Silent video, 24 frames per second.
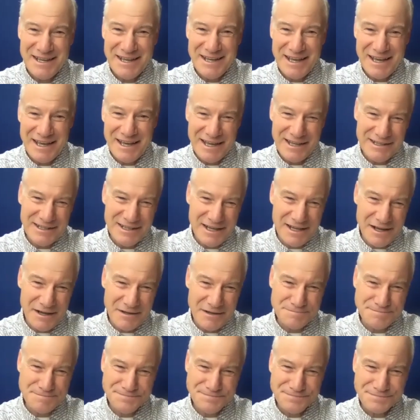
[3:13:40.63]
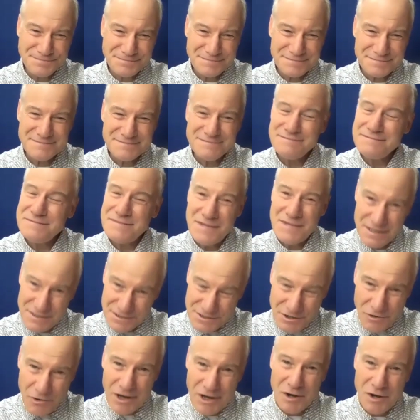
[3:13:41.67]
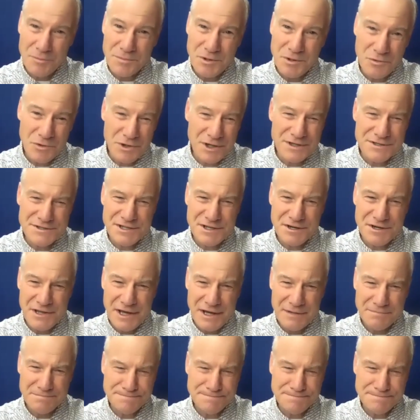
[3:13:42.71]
And I hope you will consider that.